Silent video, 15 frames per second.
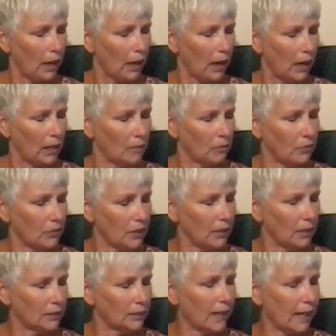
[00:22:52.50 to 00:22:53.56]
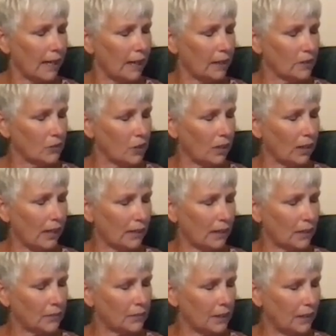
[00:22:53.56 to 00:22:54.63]
I'm feeling Angel
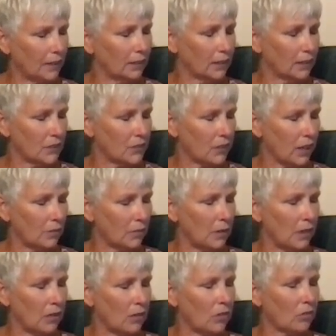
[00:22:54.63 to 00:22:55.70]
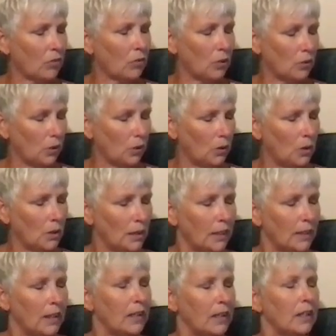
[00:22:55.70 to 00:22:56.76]
Ariel is coming through.
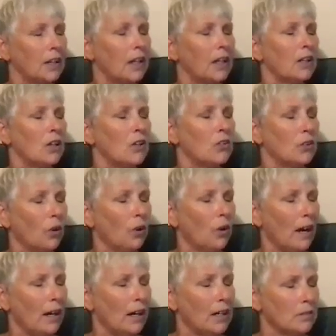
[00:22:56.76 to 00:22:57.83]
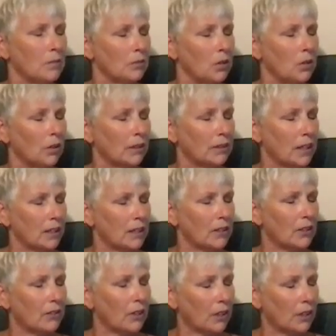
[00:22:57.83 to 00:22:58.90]
So I'm going to
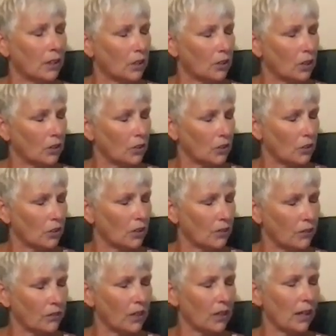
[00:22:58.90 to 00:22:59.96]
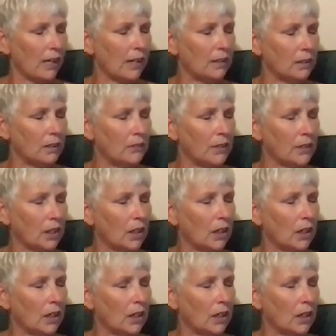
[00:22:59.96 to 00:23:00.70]
just shift and